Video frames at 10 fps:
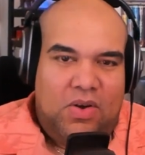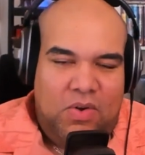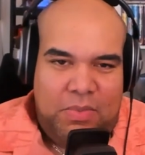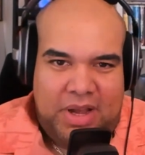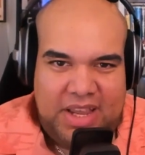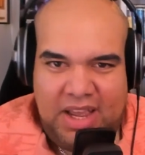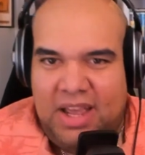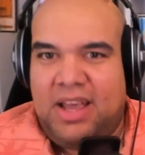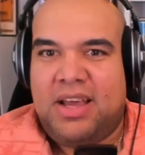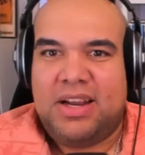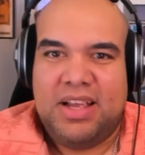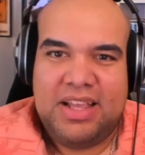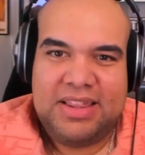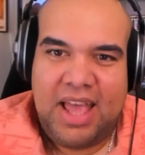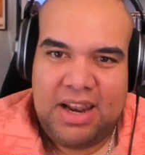Oh my god,
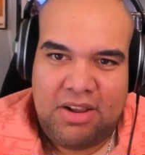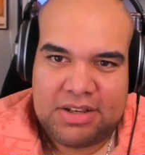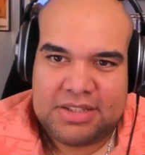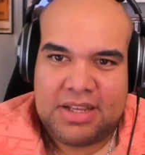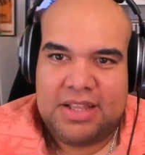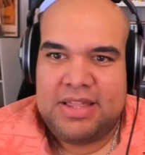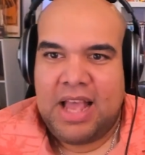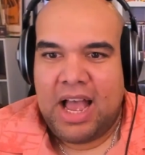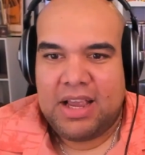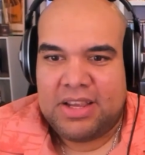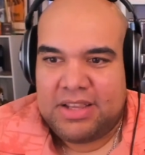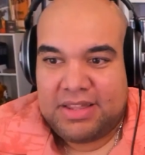that looks not.